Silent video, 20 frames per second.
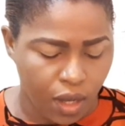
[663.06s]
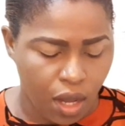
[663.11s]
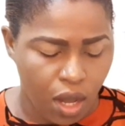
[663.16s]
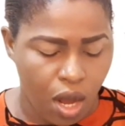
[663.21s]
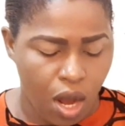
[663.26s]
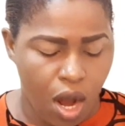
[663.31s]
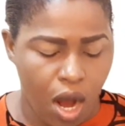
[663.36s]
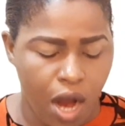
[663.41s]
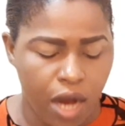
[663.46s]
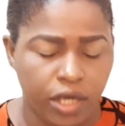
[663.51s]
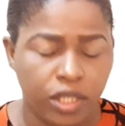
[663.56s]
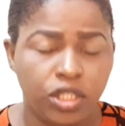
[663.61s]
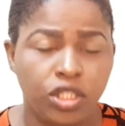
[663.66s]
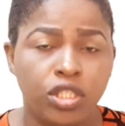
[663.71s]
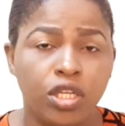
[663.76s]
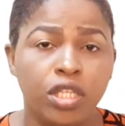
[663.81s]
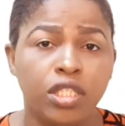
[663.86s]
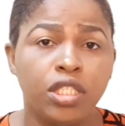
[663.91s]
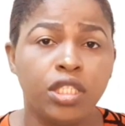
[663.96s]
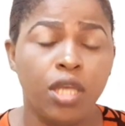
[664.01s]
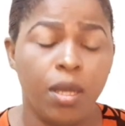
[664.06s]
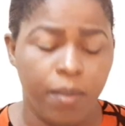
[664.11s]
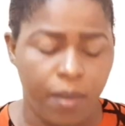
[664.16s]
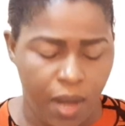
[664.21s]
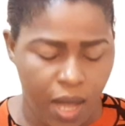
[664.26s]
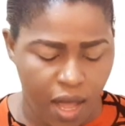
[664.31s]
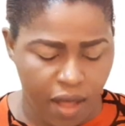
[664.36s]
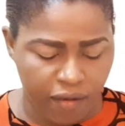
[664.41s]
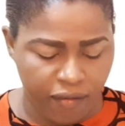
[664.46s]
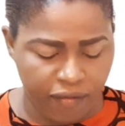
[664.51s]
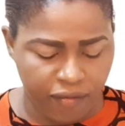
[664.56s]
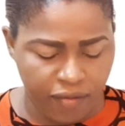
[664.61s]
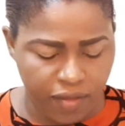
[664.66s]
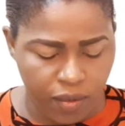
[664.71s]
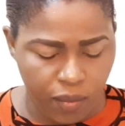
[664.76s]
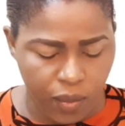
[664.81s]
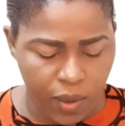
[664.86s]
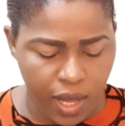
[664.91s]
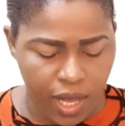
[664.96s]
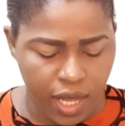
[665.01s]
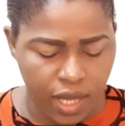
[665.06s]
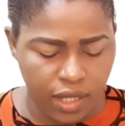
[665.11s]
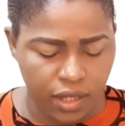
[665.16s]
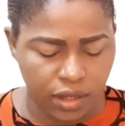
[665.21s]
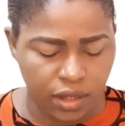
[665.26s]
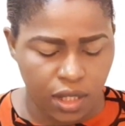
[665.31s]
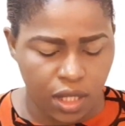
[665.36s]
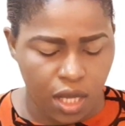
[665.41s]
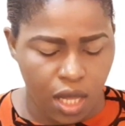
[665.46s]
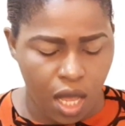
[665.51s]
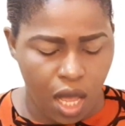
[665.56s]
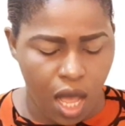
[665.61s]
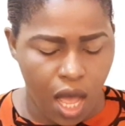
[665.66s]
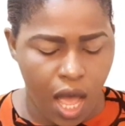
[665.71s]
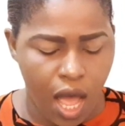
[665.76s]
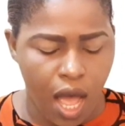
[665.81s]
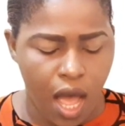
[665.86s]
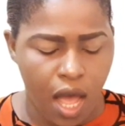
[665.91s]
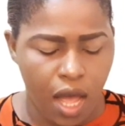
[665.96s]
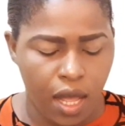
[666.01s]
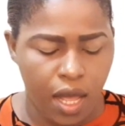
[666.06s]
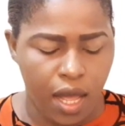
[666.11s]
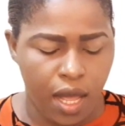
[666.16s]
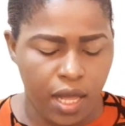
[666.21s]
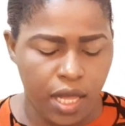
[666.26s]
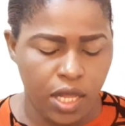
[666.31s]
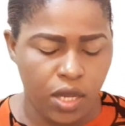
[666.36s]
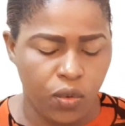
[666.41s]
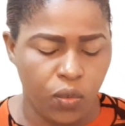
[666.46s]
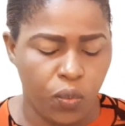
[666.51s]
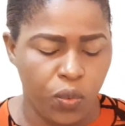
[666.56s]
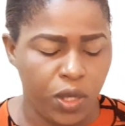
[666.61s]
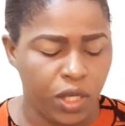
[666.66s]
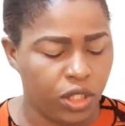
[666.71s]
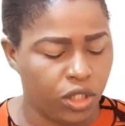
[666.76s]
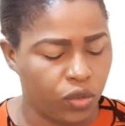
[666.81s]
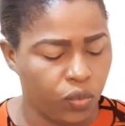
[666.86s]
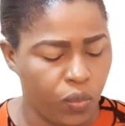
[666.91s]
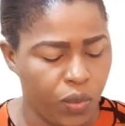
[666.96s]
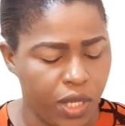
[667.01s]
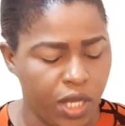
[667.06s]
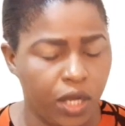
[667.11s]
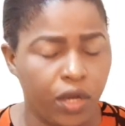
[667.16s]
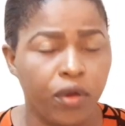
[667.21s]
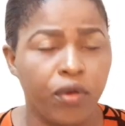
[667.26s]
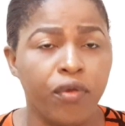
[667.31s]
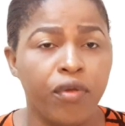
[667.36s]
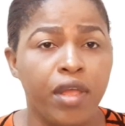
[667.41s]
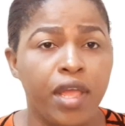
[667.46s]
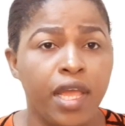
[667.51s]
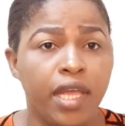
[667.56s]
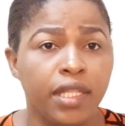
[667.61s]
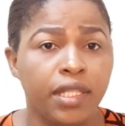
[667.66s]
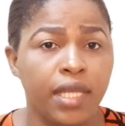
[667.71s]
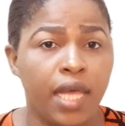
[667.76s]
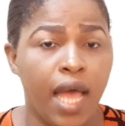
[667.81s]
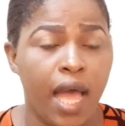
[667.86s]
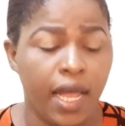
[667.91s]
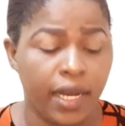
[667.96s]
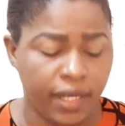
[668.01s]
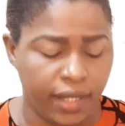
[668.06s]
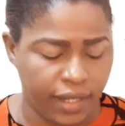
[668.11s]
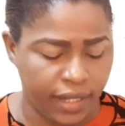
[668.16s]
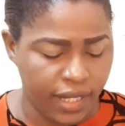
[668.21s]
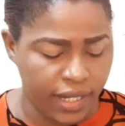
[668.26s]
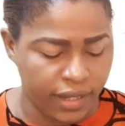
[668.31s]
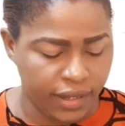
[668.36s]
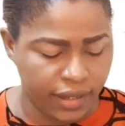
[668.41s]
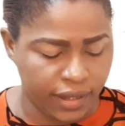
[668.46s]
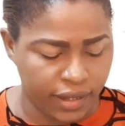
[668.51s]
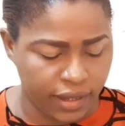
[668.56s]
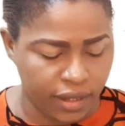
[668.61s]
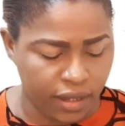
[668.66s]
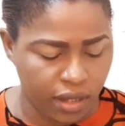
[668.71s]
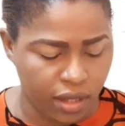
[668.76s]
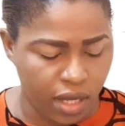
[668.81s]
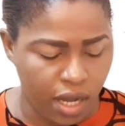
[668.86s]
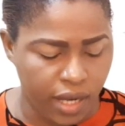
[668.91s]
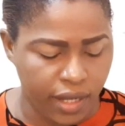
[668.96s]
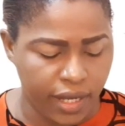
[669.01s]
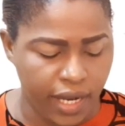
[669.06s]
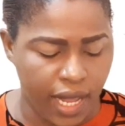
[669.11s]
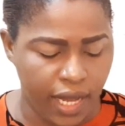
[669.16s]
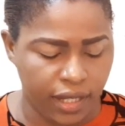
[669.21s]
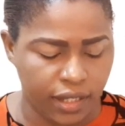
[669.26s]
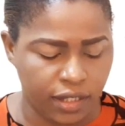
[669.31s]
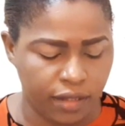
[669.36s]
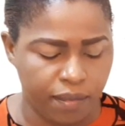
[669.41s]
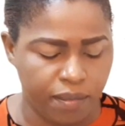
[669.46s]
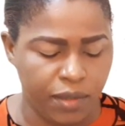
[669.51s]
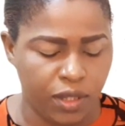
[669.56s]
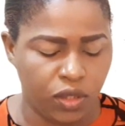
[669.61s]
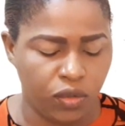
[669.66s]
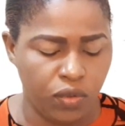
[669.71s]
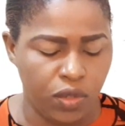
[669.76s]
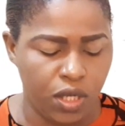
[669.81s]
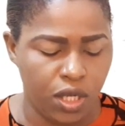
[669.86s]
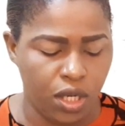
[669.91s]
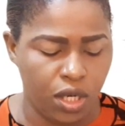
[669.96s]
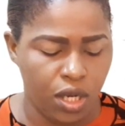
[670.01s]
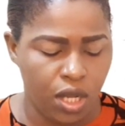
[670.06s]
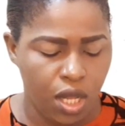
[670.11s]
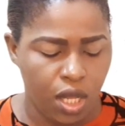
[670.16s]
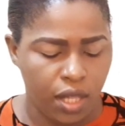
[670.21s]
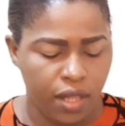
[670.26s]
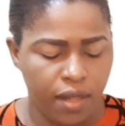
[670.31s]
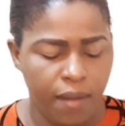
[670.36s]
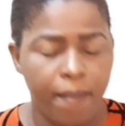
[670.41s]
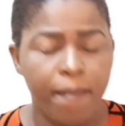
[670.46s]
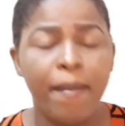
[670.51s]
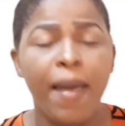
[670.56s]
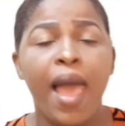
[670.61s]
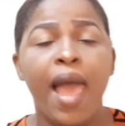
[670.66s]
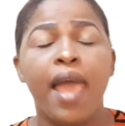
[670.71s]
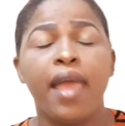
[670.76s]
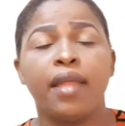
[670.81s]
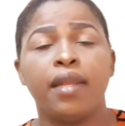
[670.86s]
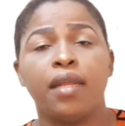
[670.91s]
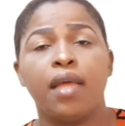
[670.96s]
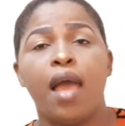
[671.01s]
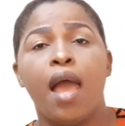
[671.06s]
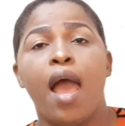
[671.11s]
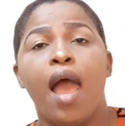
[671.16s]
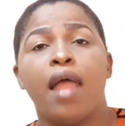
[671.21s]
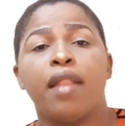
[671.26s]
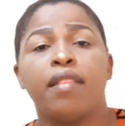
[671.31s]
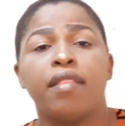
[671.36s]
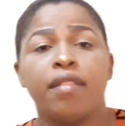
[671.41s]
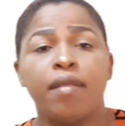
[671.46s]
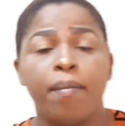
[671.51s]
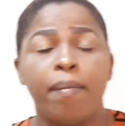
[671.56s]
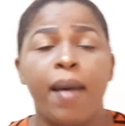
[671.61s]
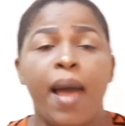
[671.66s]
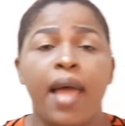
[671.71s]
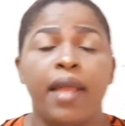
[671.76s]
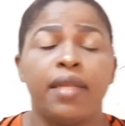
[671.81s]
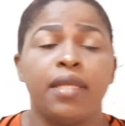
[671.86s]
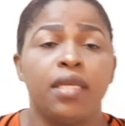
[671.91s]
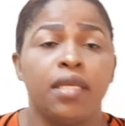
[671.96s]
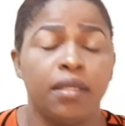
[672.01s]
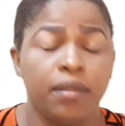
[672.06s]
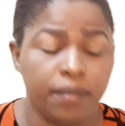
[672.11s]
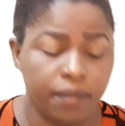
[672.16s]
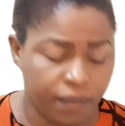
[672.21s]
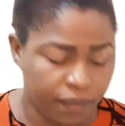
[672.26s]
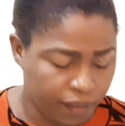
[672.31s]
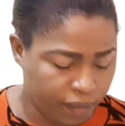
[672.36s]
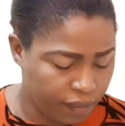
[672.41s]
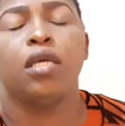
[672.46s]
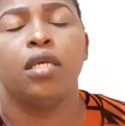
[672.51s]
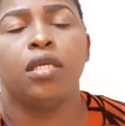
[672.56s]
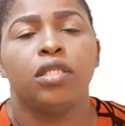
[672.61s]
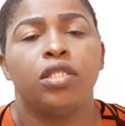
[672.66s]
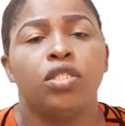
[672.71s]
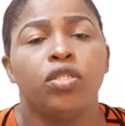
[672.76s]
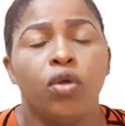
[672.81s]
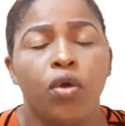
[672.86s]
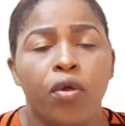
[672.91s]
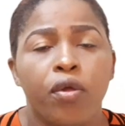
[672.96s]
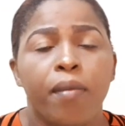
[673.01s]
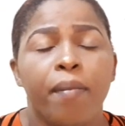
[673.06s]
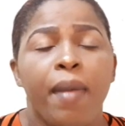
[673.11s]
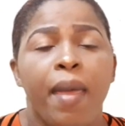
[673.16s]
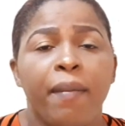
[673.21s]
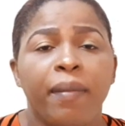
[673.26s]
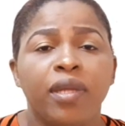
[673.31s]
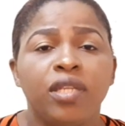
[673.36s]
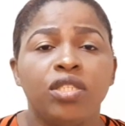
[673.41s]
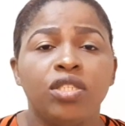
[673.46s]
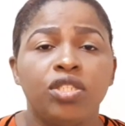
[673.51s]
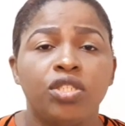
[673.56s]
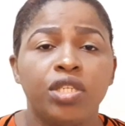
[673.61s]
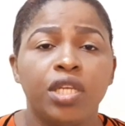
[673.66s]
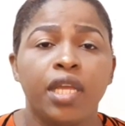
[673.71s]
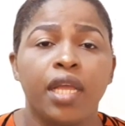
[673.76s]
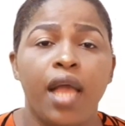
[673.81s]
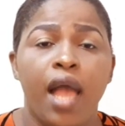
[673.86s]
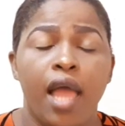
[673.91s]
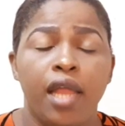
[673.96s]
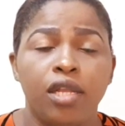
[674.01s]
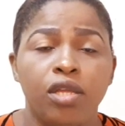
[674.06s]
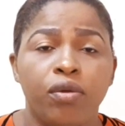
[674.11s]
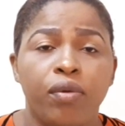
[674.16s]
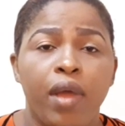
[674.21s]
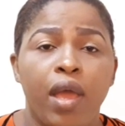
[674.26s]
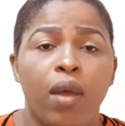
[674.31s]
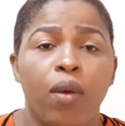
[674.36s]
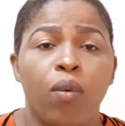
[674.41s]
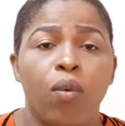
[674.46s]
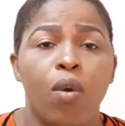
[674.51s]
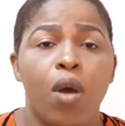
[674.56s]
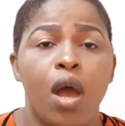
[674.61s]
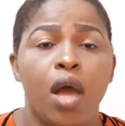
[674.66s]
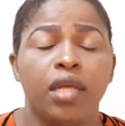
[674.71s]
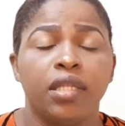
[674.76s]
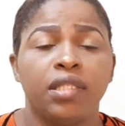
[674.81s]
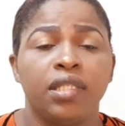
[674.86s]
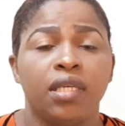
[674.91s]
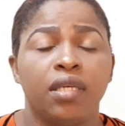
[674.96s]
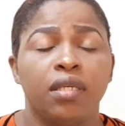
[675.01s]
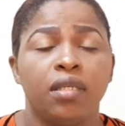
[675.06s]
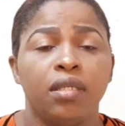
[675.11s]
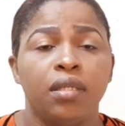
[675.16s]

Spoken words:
are just some of the ways in which we create a disconnect between the mind and the body. So remember to drink adequate water,